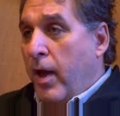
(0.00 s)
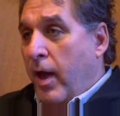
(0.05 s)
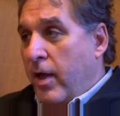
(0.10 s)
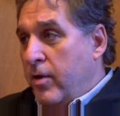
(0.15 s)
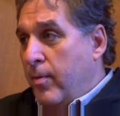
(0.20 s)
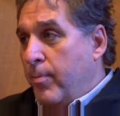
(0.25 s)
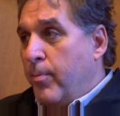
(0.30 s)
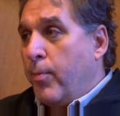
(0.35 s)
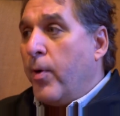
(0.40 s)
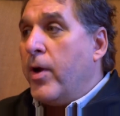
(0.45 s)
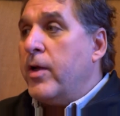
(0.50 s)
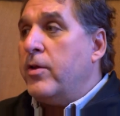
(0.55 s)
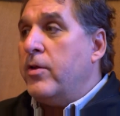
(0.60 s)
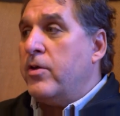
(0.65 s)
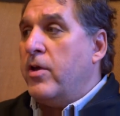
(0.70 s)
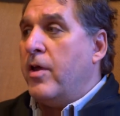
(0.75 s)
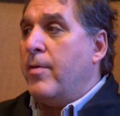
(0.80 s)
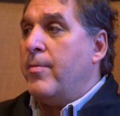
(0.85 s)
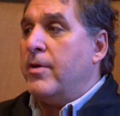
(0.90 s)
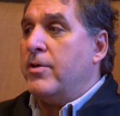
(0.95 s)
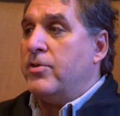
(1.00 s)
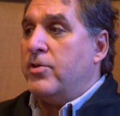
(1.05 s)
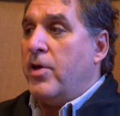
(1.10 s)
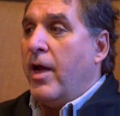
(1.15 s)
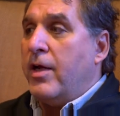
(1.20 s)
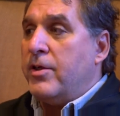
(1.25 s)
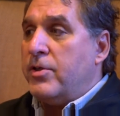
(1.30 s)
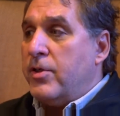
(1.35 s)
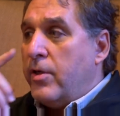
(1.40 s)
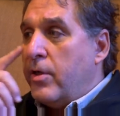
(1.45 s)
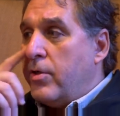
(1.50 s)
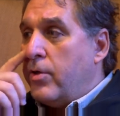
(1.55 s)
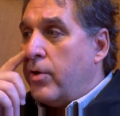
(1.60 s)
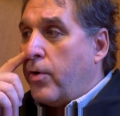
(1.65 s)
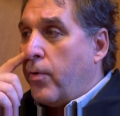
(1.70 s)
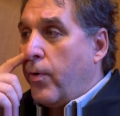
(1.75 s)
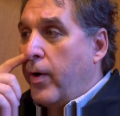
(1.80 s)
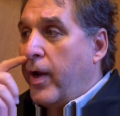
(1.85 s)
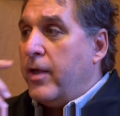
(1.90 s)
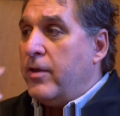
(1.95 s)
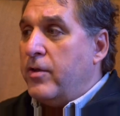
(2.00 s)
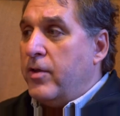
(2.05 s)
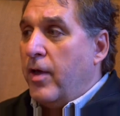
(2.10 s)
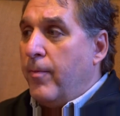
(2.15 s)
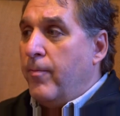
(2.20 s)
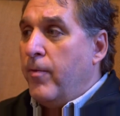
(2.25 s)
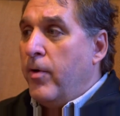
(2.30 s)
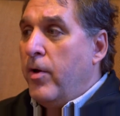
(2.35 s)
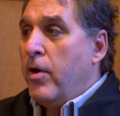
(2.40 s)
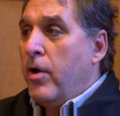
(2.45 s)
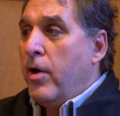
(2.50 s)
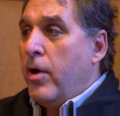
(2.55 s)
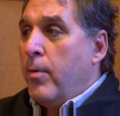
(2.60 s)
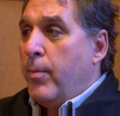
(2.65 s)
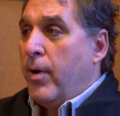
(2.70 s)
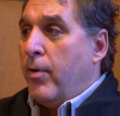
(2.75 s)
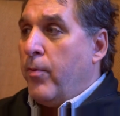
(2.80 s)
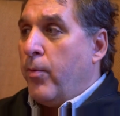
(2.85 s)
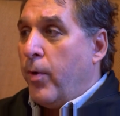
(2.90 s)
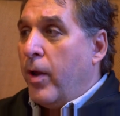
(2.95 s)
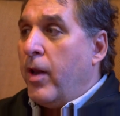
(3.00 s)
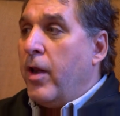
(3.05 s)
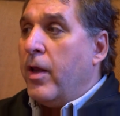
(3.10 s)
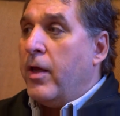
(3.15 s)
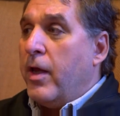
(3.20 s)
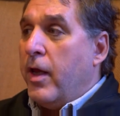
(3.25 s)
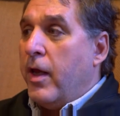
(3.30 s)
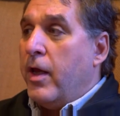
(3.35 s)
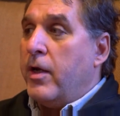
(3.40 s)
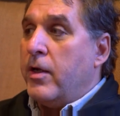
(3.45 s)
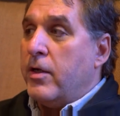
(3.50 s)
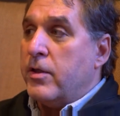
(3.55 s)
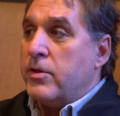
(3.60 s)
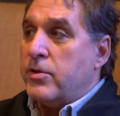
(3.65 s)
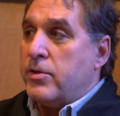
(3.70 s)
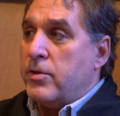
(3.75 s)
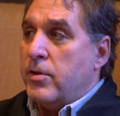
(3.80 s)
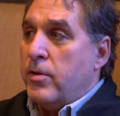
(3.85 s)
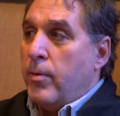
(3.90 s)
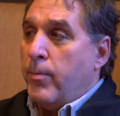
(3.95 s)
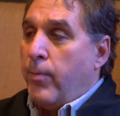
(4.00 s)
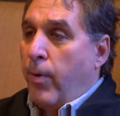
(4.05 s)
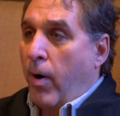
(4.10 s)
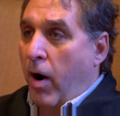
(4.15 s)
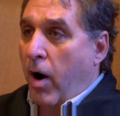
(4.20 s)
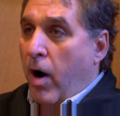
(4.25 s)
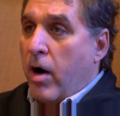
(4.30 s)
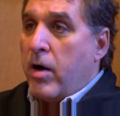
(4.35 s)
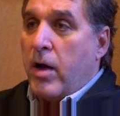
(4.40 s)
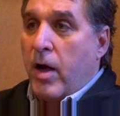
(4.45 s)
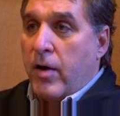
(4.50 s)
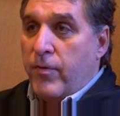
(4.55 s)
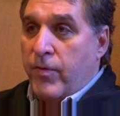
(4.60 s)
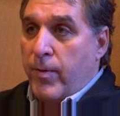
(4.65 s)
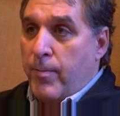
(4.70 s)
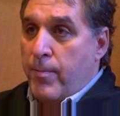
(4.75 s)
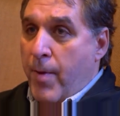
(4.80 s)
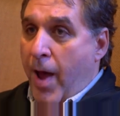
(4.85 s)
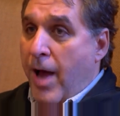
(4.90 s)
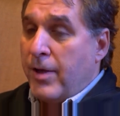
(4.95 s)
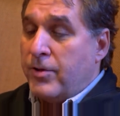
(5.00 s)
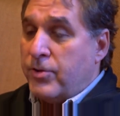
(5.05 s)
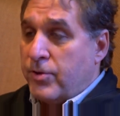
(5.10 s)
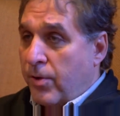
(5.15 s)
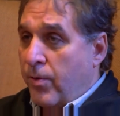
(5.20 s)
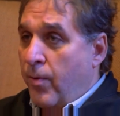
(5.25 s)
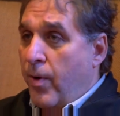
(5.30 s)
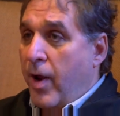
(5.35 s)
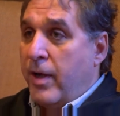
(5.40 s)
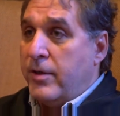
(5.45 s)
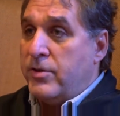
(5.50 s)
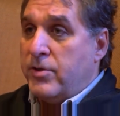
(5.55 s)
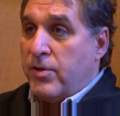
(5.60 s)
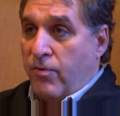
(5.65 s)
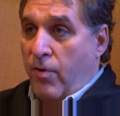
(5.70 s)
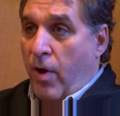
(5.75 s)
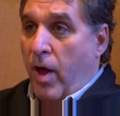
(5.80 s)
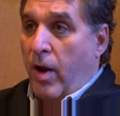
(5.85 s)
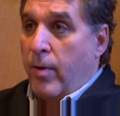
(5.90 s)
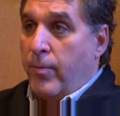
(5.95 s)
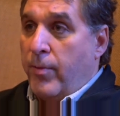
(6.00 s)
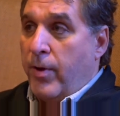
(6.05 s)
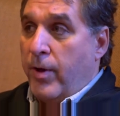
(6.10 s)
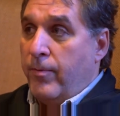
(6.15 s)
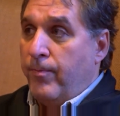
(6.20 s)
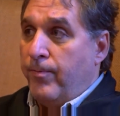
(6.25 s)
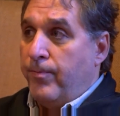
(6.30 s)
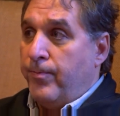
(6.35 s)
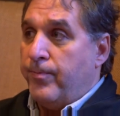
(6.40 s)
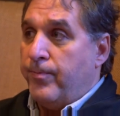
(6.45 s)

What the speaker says: and to bring the demonization and to create them. But really it is part of the master race development